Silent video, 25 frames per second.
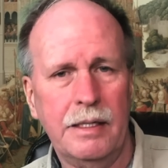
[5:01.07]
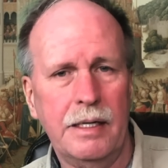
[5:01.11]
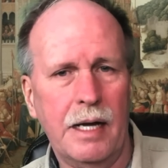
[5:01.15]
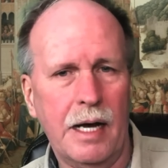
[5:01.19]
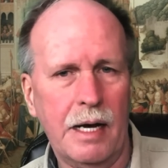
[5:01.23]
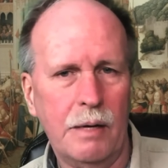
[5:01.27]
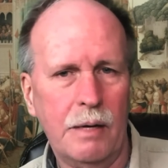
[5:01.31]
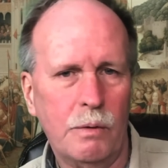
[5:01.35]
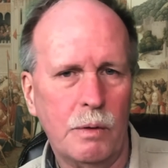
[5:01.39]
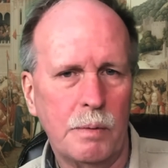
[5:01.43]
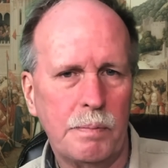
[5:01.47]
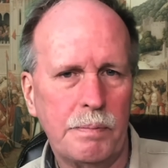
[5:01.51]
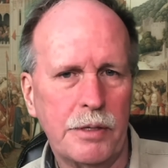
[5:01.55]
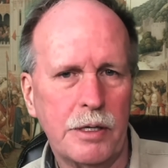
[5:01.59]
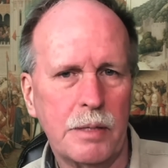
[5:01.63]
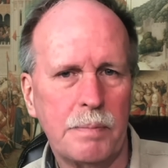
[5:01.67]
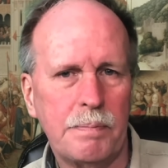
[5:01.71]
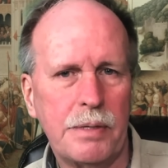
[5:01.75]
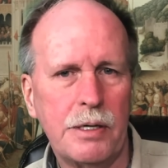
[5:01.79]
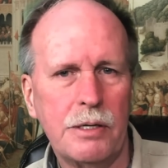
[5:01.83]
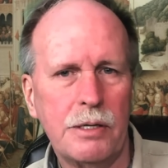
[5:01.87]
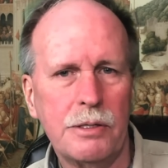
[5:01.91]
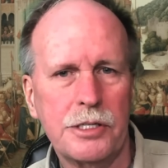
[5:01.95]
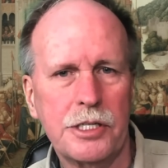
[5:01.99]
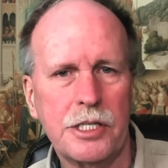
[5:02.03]
I will put a
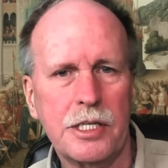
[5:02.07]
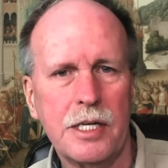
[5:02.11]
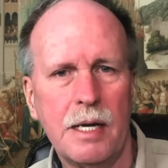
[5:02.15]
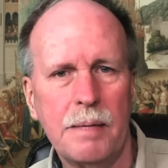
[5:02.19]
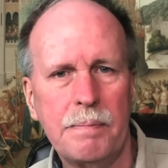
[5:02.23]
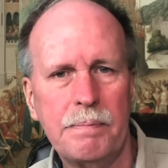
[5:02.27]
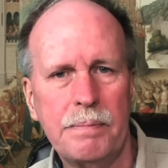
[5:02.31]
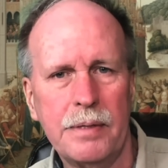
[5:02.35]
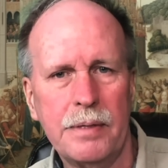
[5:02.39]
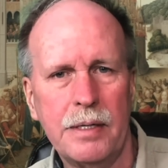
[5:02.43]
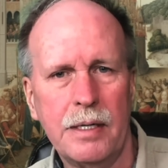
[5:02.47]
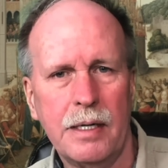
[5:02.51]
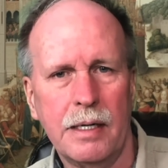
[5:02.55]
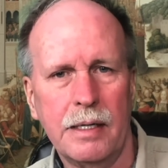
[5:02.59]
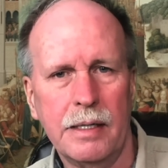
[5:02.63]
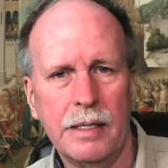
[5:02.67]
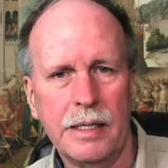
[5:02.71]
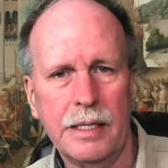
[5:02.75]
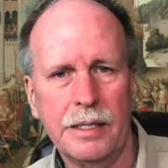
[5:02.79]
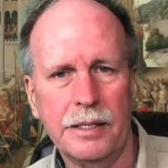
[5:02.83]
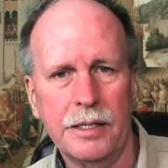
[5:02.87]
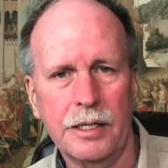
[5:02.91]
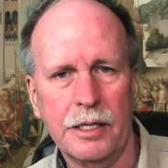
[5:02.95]
post up in